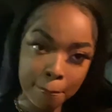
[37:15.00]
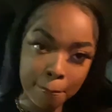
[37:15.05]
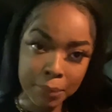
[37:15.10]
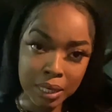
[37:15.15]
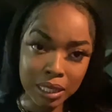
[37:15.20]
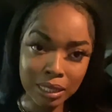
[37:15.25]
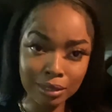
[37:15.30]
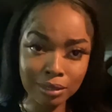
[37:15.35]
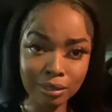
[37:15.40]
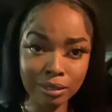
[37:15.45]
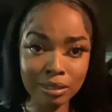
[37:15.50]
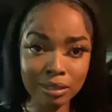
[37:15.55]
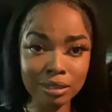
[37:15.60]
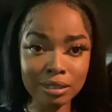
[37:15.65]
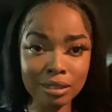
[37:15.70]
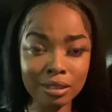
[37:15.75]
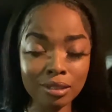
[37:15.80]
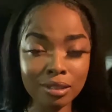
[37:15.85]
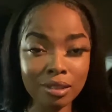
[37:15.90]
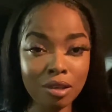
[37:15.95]
But
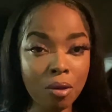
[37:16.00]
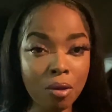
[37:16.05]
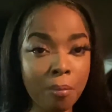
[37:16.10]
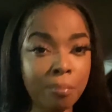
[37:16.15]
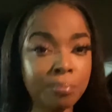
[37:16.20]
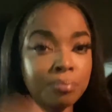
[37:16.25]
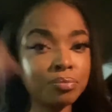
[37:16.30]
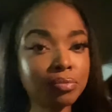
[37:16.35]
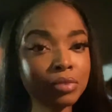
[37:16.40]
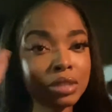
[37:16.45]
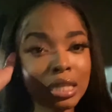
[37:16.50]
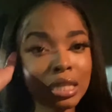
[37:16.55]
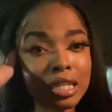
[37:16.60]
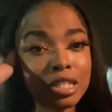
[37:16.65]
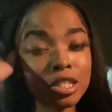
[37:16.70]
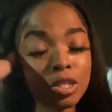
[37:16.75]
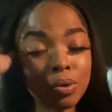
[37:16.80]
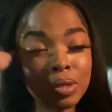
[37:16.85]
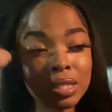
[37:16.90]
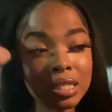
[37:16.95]
yeah,
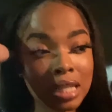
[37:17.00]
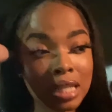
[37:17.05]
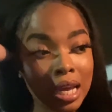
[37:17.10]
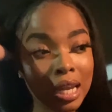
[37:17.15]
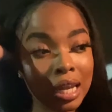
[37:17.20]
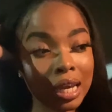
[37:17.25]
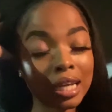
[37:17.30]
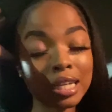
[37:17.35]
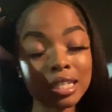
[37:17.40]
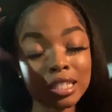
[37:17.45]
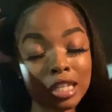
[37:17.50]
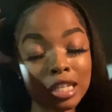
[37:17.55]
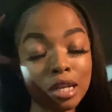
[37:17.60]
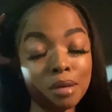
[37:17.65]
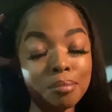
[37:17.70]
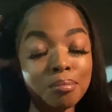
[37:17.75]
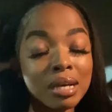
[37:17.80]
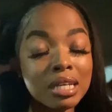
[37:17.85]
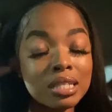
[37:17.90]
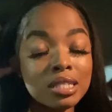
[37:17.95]
let's go inside. I gotta set
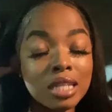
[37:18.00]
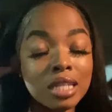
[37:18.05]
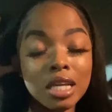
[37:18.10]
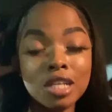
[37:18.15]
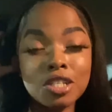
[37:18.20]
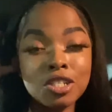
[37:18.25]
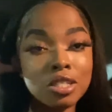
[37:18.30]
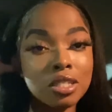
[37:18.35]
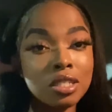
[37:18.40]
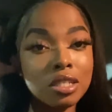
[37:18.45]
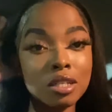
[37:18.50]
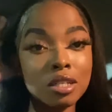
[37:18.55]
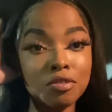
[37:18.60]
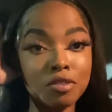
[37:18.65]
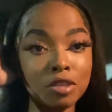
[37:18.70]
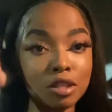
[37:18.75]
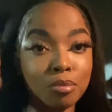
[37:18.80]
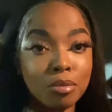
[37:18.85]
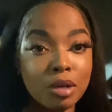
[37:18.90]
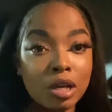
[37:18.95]
up my station
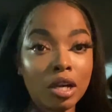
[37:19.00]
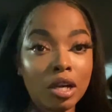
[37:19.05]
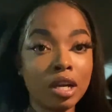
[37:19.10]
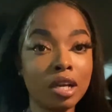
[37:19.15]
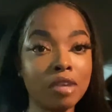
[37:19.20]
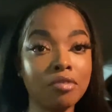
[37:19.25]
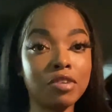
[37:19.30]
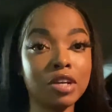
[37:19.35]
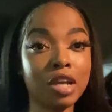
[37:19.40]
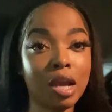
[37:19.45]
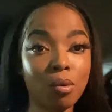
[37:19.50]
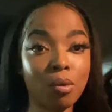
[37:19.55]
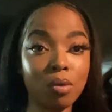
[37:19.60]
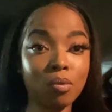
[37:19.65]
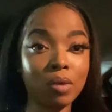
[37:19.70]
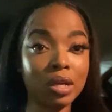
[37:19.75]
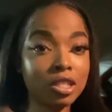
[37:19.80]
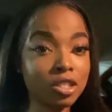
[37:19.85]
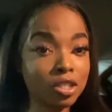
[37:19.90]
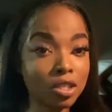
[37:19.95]
for the bar and figure out what
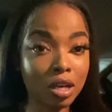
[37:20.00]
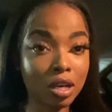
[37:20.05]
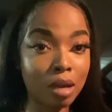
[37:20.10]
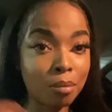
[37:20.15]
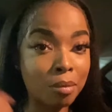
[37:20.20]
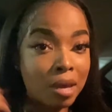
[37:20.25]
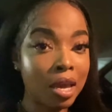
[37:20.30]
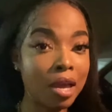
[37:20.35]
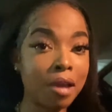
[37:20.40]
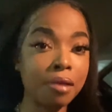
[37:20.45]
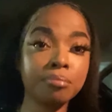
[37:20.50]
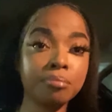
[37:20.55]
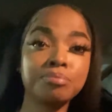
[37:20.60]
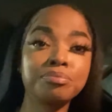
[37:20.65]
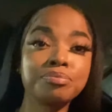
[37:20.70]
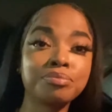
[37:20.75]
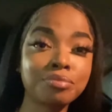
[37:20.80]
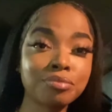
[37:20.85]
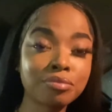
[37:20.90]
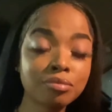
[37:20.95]
register I'm at
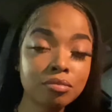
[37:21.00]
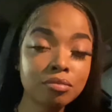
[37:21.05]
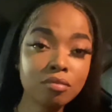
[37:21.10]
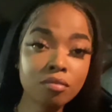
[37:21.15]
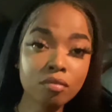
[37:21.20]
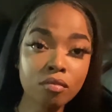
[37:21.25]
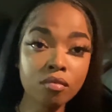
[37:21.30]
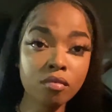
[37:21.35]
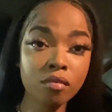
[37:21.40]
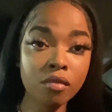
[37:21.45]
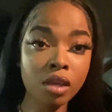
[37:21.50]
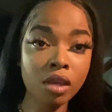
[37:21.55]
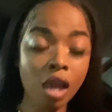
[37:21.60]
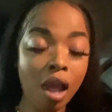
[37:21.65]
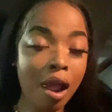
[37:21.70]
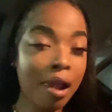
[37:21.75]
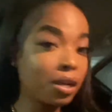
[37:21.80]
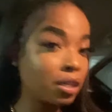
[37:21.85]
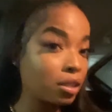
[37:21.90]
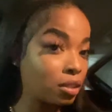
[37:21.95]

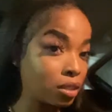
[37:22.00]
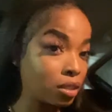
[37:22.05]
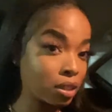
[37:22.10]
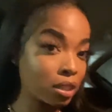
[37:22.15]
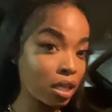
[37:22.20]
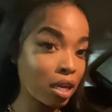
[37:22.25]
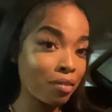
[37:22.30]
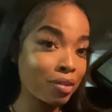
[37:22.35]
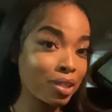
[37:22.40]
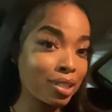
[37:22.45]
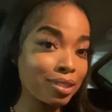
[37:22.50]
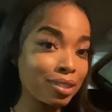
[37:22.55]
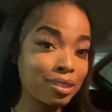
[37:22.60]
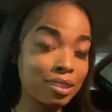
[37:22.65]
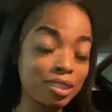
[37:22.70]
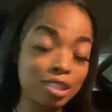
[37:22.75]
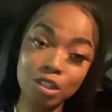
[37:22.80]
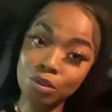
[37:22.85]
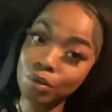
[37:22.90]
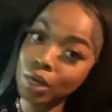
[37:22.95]
and just get everything
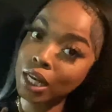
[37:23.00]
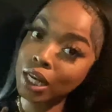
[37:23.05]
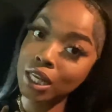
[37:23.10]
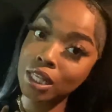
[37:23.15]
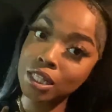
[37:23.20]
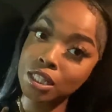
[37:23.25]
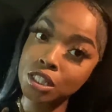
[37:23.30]
situated.